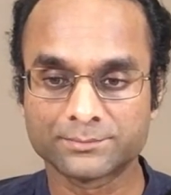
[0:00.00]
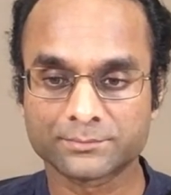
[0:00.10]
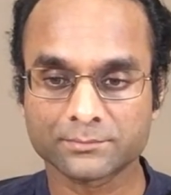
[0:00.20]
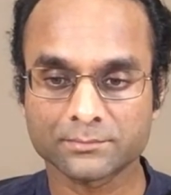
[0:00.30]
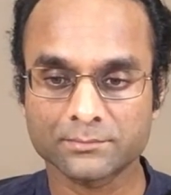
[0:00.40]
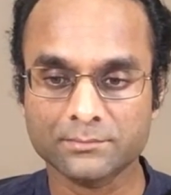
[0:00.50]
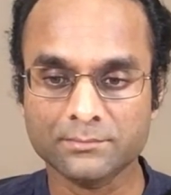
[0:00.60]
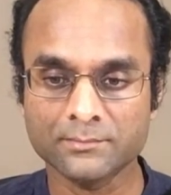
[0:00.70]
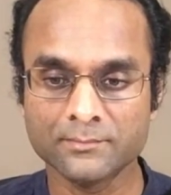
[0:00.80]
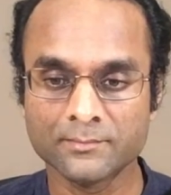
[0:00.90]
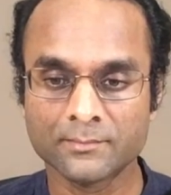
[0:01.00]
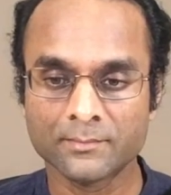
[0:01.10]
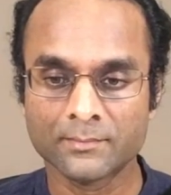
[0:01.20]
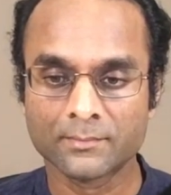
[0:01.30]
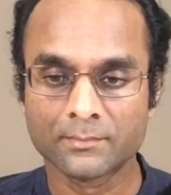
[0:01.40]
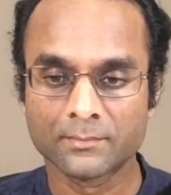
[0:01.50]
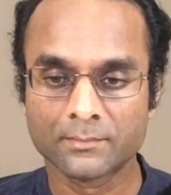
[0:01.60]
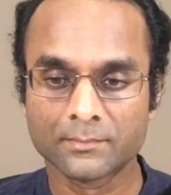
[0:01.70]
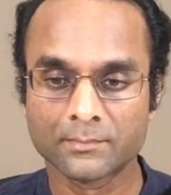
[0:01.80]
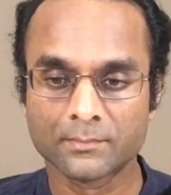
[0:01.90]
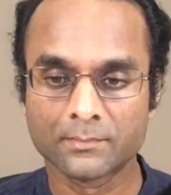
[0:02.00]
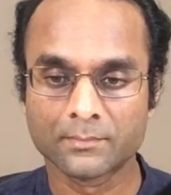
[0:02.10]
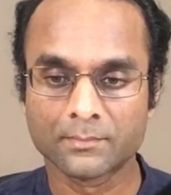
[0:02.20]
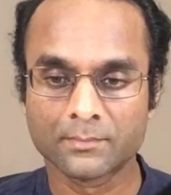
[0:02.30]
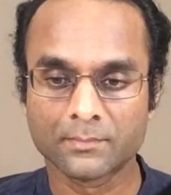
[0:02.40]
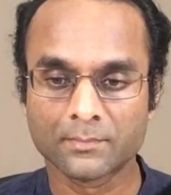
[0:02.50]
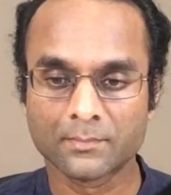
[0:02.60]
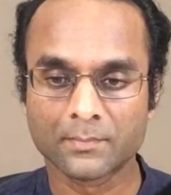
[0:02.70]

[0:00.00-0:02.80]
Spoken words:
Nobody speaks.